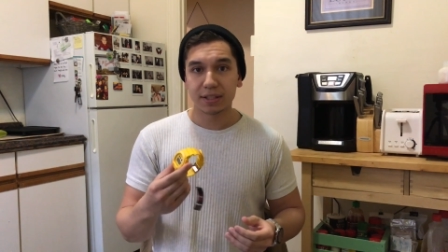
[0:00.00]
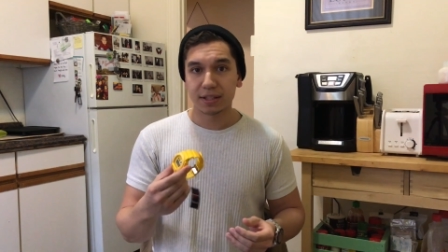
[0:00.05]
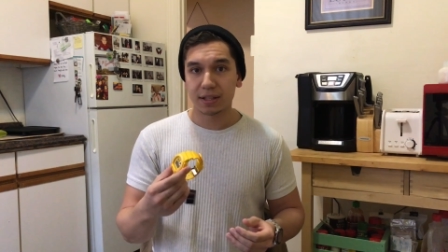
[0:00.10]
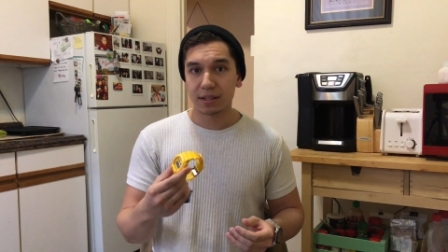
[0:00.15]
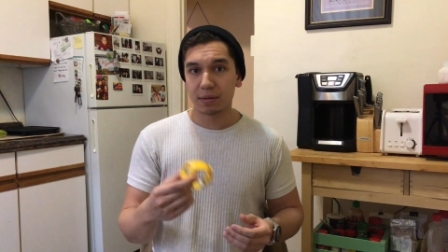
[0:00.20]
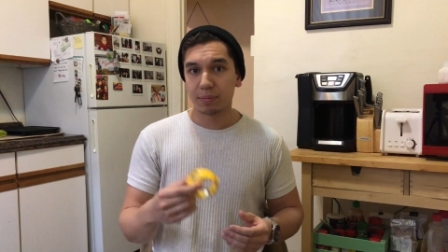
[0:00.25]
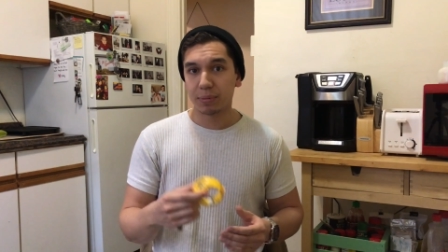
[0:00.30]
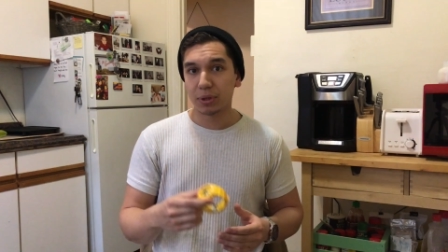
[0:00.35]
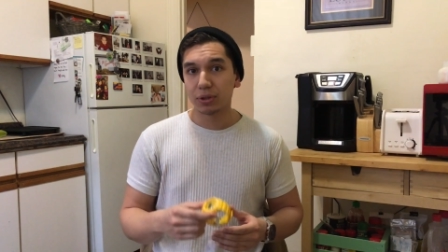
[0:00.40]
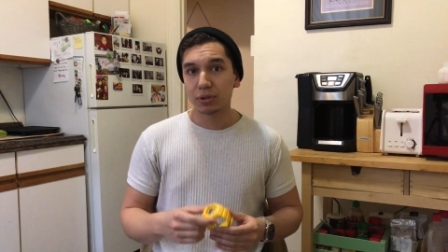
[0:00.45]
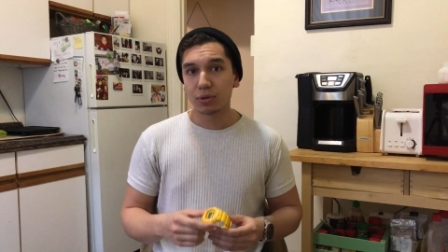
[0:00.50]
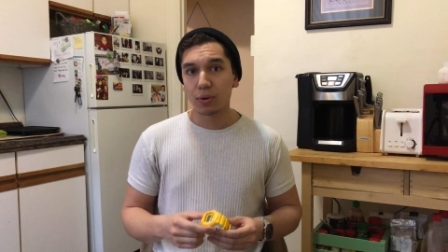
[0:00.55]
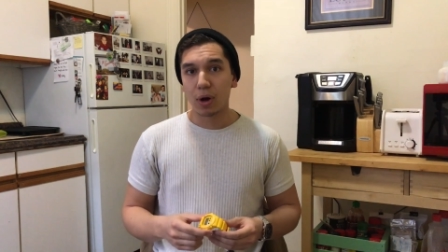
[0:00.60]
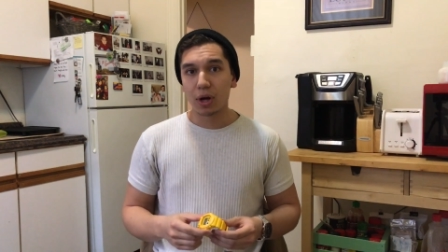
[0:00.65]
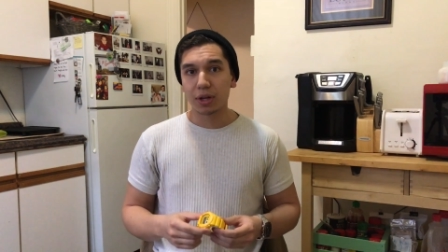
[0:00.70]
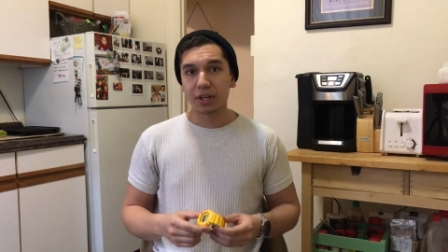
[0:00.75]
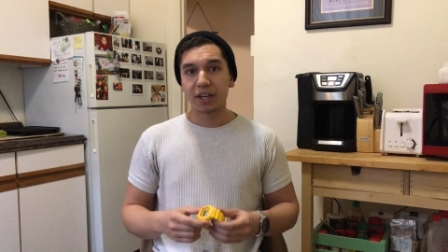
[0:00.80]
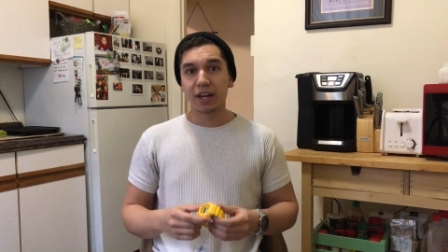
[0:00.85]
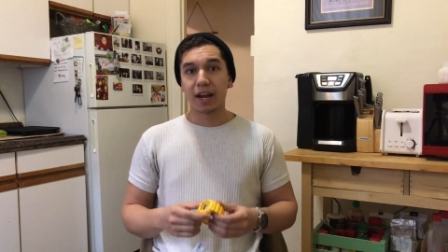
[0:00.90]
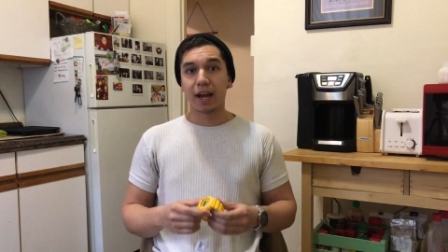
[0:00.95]
as to the build
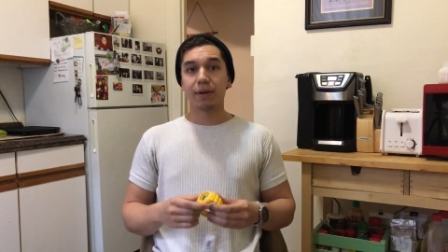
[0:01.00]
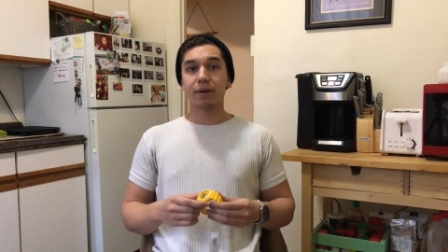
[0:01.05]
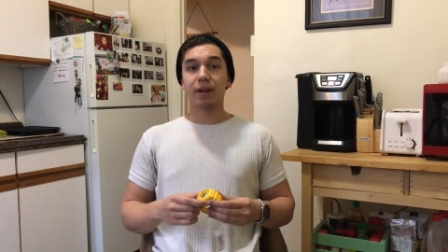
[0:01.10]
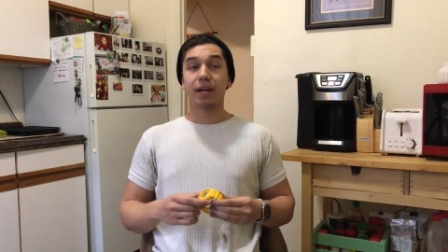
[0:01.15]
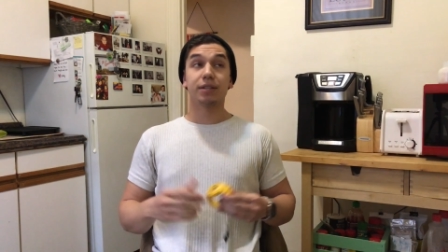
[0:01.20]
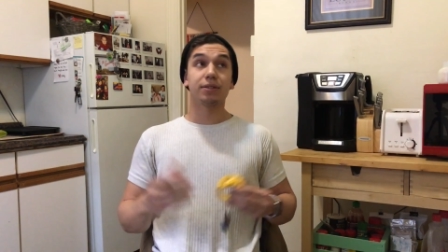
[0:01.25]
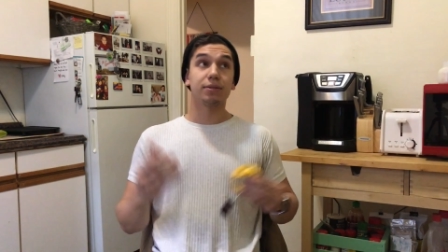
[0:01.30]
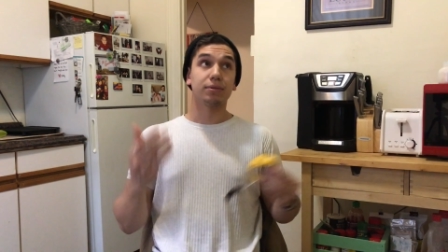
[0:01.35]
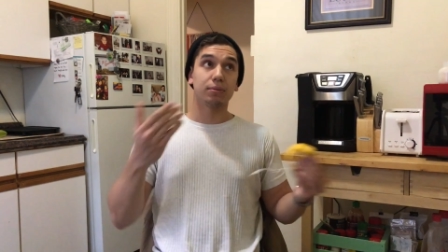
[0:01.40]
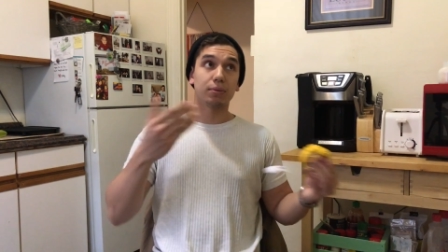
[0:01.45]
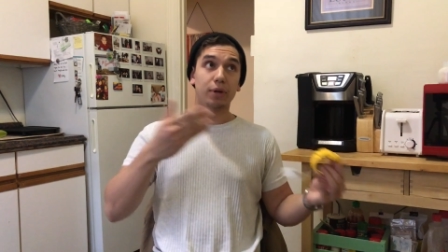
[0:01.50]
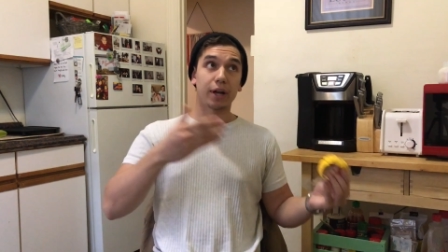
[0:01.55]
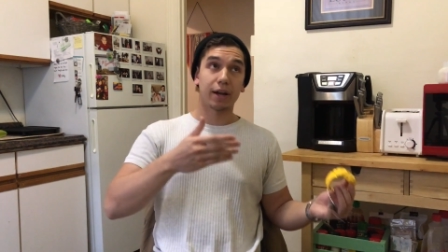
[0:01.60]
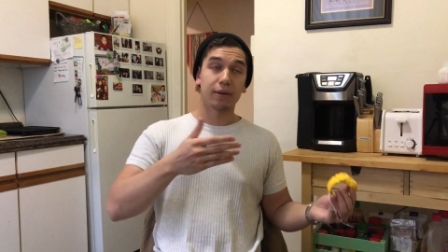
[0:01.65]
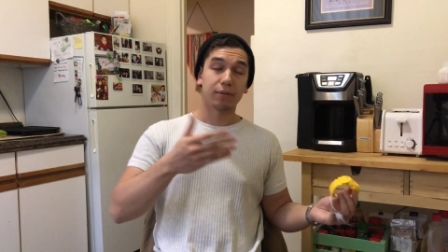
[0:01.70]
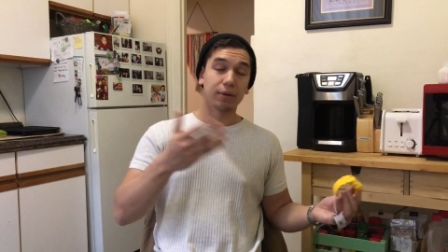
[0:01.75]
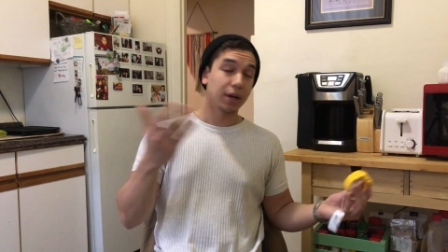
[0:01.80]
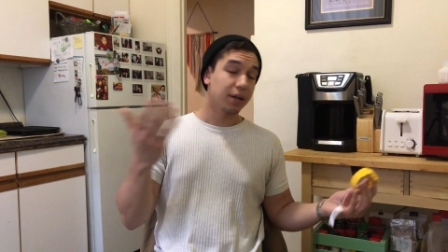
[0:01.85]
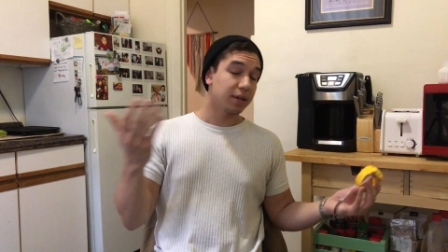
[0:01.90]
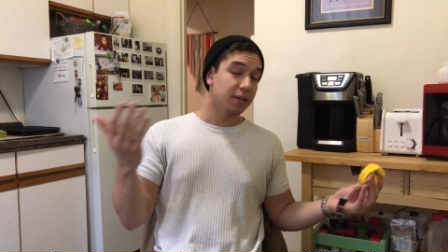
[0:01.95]
quality nowadays from what I
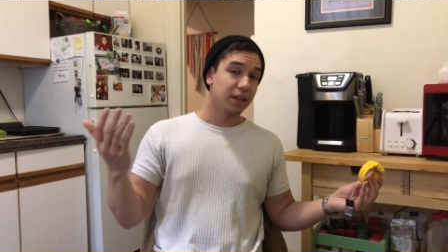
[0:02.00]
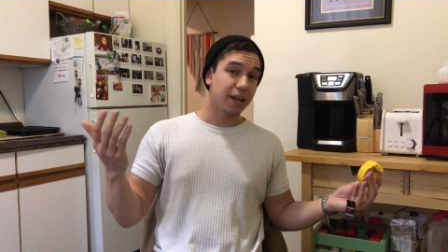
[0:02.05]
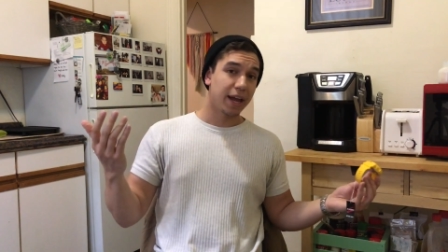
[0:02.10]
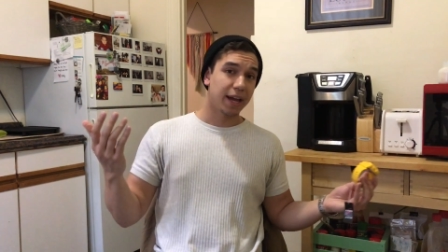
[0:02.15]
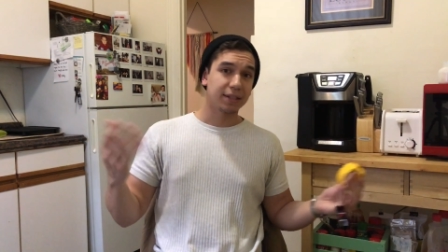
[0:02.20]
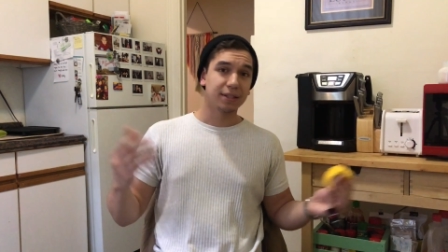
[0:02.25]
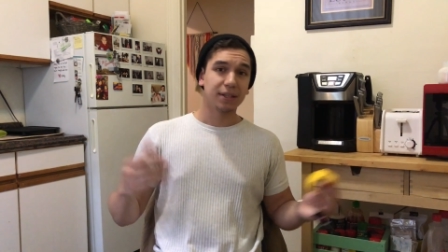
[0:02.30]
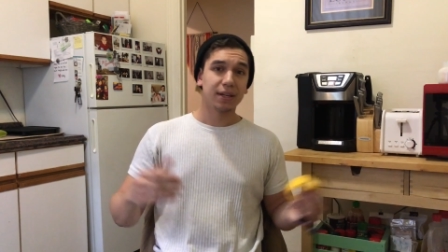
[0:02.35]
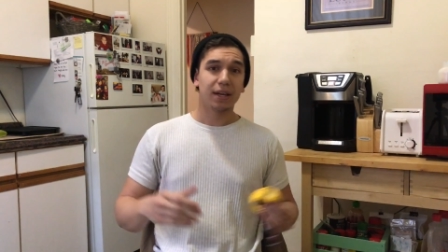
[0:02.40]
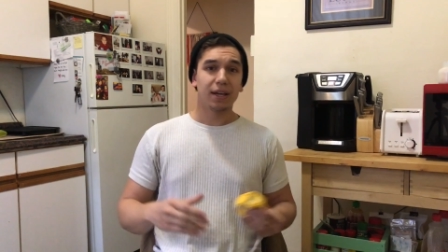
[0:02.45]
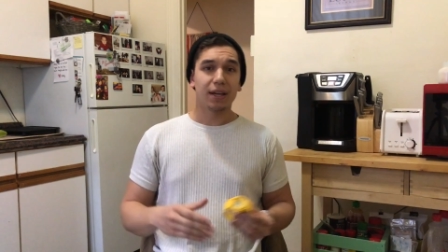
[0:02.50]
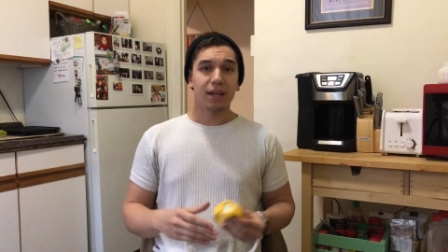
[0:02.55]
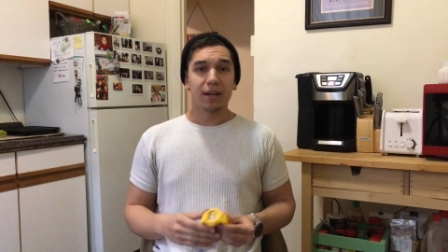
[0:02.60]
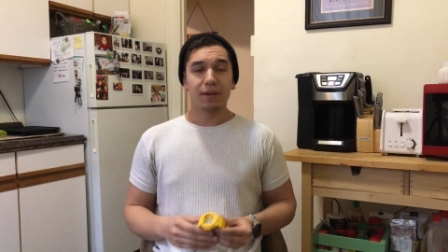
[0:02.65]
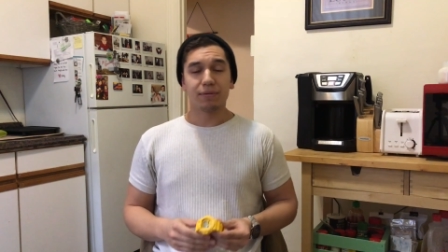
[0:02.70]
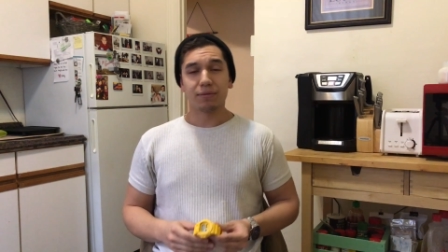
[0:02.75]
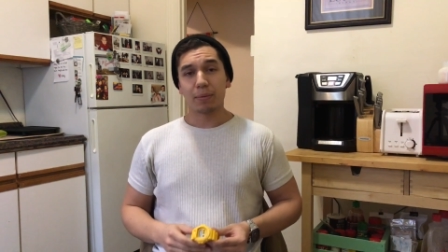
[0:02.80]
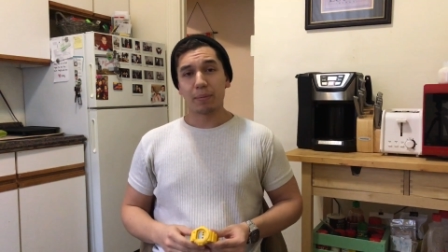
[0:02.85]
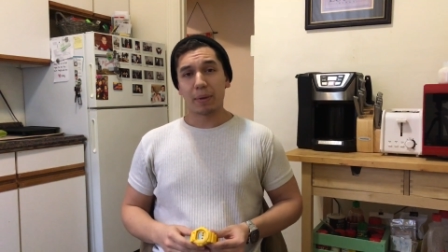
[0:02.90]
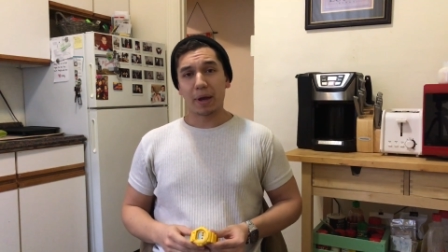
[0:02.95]
recollect
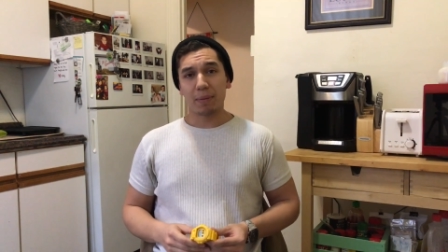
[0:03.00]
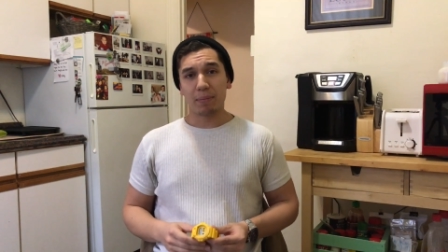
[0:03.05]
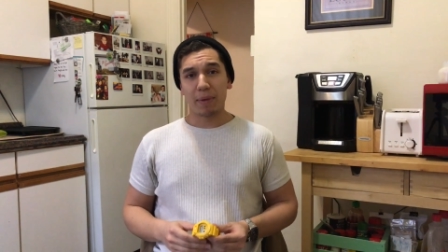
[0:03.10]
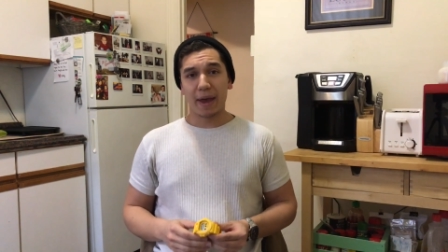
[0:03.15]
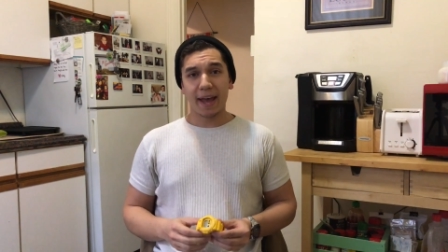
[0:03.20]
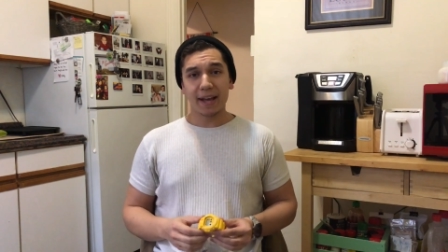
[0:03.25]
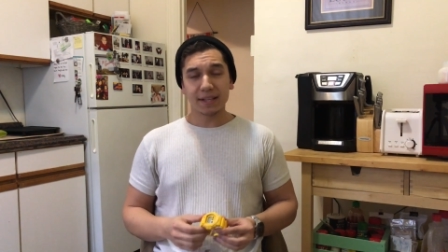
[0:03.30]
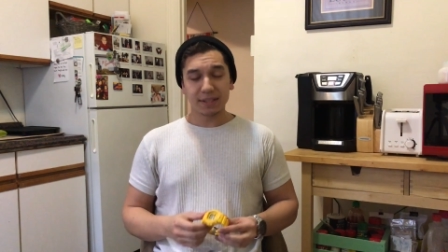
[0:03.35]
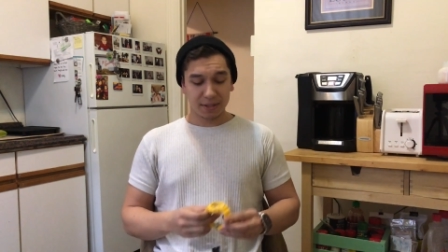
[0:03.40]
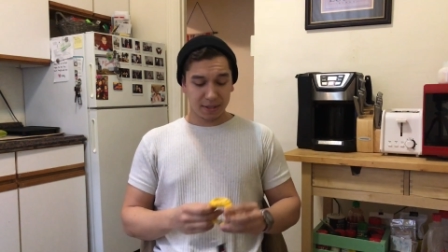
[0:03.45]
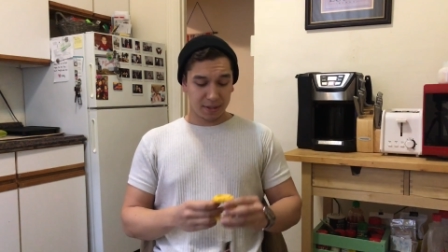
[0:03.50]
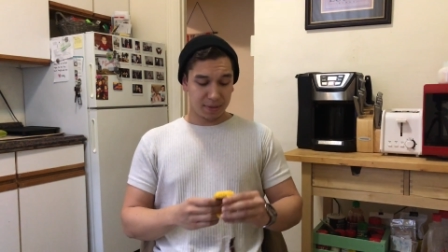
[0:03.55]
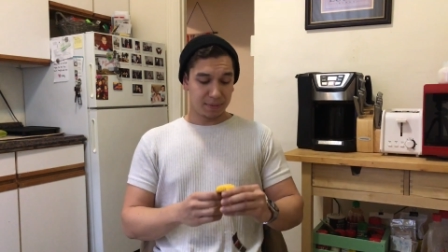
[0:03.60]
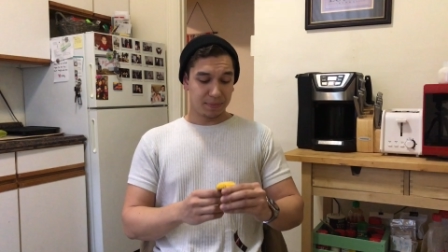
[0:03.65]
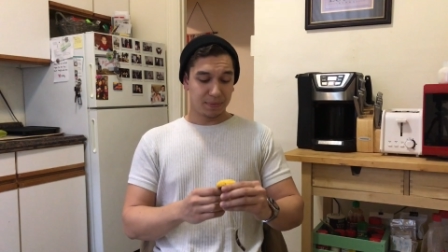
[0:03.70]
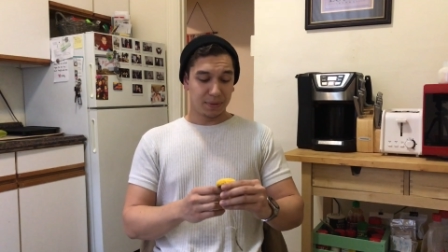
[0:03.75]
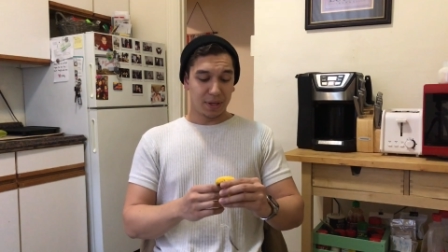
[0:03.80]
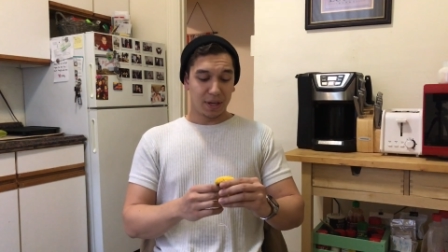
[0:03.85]
from my past.